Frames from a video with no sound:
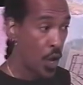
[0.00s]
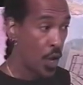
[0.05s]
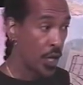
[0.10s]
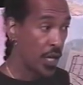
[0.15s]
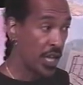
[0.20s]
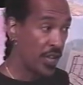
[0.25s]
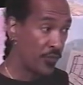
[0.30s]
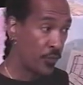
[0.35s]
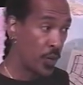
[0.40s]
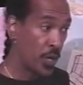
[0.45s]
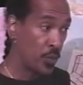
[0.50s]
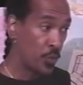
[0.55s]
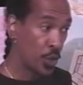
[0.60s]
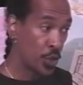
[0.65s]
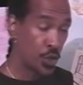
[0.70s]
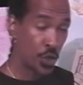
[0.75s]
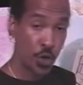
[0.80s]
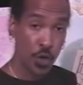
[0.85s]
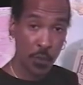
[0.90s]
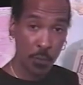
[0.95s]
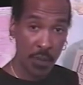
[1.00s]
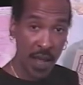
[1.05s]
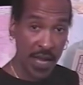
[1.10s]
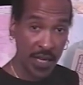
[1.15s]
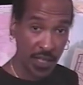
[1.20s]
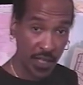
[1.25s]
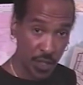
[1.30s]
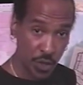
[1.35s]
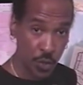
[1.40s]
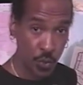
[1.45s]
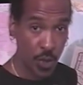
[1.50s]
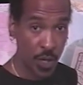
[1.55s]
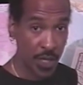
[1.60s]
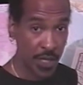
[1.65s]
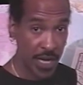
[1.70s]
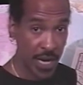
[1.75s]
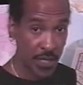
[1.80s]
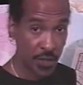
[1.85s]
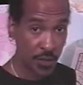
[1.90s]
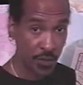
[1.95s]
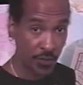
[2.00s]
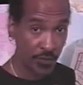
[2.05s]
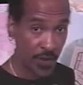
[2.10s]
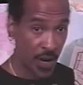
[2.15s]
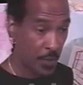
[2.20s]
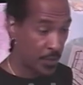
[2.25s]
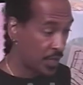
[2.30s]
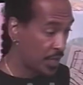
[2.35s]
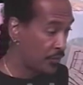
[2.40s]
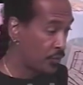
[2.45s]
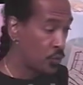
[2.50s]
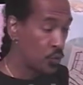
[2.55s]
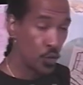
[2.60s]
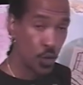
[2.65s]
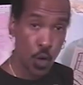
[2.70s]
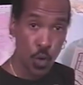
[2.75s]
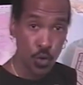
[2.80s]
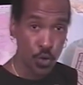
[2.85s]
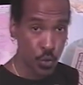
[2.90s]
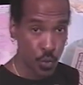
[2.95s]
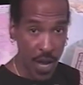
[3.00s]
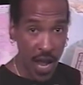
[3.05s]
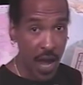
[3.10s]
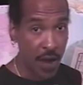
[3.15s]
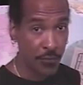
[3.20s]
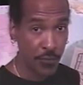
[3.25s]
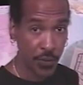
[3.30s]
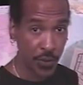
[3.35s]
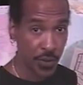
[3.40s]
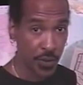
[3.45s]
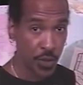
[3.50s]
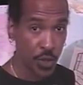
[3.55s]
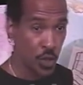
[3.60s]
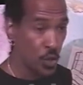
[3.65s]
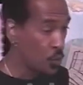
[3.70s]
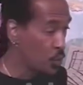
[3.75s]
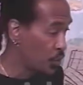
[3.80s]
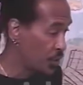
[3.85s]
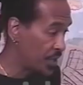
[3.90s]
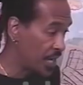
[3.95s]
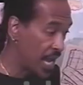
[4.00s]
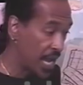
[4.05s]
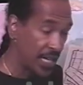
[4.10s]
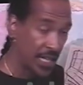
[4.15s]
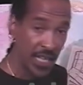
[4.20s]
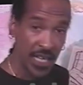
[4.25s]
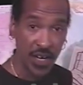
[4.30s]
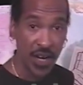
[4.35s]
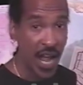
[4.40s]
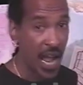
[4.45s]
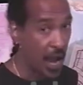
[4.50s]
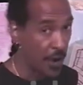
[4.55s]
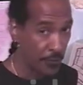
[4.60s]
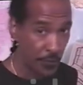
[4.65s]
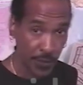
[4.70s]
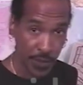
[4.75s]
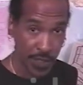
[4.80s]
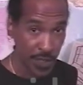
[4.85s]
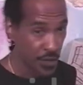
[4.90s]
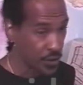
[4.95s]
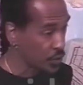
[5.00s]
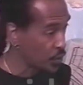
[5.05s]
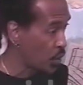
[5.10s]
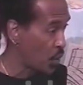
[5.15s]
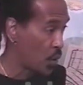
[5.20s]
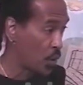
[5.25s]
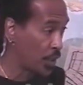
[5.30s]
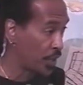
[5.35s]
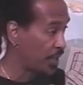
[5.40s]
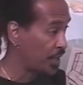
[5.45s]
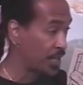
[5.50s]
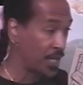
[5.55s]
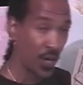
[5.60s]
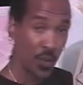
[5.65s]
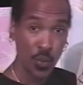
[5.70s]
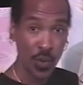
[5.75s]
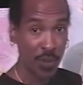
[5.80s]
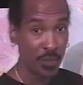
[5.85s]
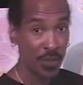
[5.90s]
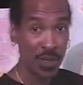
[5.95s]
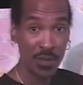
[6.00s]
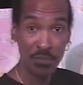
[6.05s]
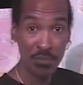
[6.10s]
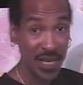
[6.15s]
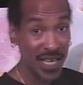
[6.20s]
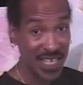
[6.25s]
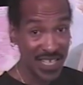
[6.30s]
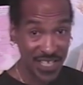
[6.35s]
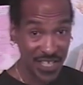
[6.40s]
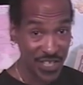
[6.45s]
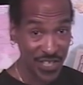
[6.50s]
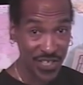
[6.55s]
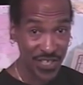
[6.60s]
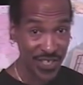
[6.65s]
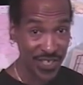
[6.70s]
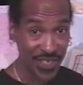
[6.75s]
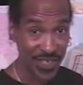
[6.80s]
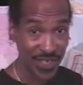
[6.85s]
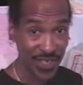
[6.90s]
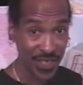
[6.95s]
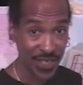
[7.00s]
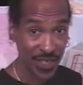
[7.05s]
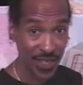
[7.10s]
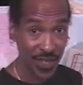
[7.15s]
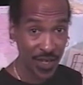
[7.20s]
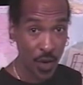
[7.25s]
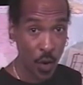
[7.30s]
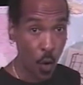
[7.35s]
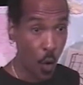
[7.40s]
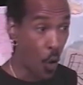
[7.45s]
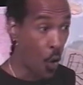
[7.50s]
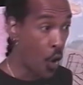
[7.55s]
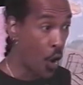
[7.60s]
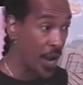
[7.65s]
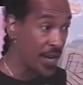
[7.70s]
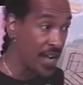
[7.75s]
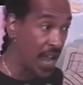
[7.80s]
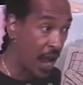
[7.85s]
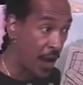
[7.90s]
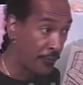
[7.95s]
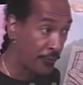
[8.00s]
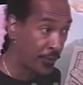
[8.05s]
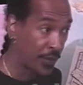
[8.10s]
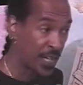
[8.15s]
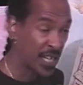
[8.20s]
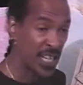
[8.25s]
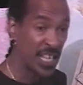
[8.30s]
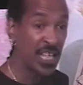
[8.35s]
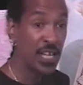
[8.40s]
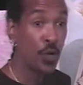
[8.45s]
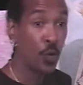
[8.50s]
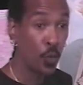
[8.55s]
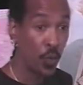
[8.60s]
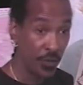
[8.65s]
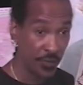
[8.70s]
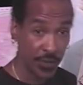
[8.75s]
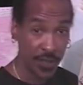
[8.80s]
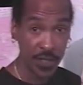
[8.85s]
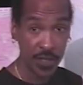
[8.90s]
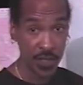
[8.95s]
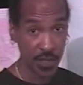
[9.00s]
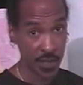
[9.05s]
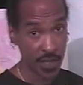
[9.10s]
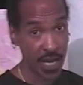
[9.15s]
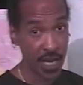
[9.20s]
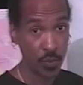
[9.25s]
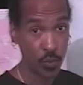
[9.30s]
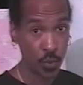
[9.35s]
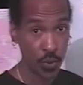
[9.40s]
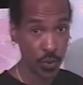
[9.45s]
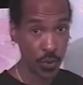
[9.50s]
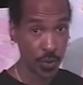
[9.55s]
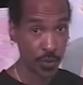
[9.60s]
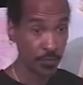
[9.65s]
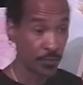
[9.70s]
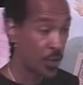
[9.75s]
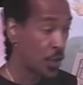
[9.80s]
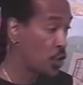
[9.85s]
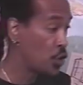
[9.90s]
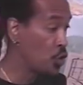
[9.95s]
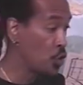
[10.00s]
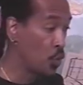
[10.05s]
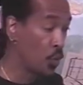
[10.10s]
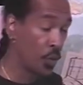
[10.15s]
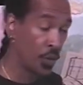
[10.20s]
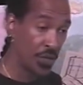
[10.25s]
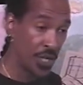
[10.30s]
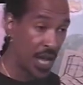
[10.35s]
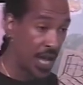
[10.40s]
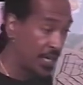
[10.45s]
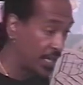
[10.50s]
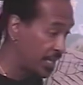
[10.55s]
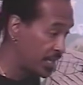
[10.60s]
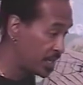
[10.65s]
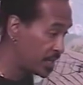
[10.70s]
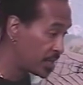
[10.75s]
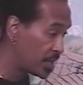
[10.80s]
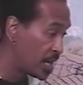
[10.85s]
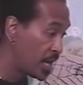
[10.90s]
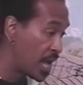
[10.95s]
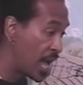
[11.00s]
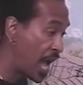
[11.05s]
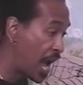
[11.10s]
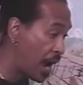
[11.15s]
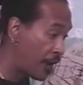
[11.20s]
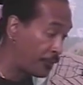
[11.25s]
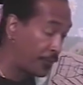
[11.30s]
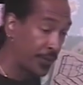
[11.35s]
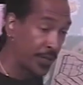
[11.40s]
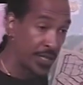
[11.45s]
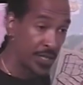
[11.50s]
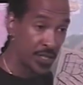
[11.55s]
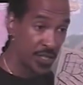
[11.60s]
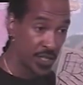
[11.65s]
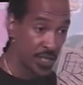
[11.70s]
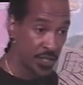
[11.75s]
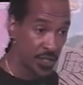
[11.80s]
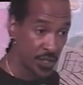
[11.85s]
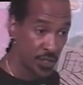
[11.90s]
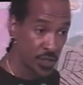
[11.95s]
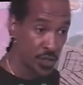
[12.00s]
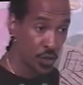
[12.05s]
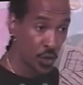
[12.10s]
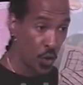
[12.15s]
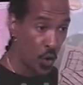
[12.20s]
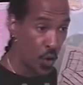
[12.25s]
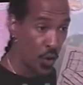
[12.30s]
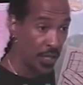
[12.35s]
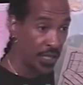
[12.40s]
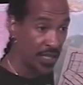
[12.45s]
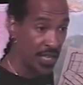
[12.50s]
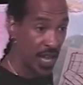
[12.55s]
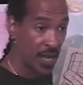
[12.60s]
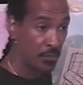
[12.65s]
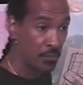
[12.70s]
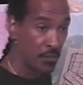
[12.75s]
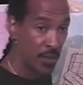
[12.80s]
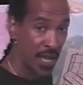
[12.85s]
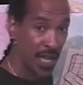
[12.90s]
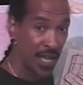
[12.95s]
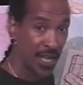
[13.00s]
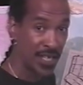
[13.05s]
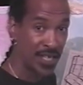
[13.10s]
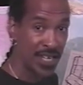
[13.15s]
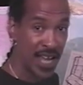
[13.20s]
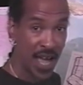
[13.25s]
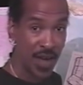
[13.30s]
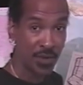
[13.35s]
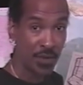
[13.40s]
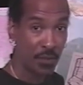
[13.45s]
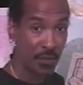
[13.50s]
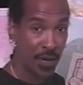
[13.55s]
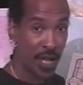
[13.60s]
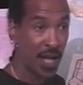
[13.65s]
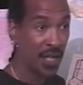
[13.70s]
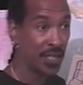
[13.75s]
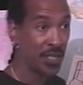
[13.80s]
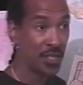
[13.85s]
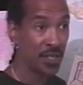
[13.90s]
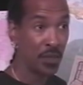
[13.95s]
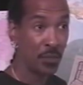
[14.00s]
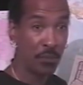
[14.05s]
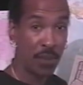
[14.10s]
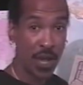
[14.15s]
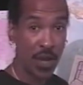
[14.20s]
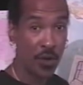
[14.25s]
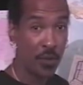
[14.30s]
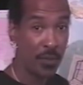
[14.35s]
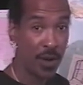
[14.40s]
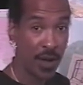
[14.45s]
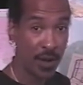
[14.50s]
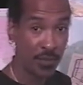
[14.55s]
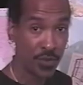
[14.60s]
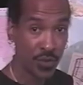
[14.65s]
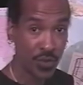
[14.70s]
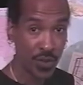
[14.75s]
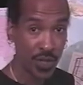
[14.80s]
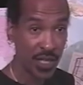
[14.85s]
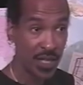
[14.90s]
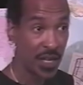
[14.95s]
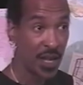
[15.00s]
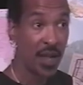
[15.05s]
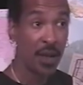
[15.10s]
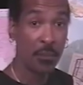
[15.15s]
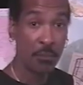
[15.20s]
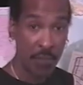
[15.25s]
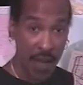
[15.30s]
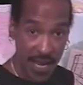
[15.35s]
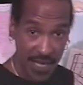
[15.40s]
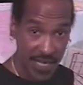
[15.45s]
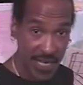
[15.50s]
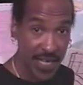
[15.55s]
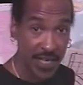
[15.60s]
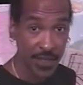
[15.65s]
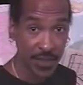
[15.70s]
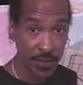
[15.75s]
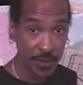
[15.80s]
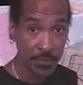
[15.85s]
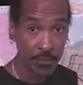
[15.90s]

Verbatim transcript: If we return back into our natural environment, if you go to Africa, you will not hear Africans calling their women bitch, or an African equivalent to that word. You will not hear African sisters calling that man down the block under the baobab tree, my nigger,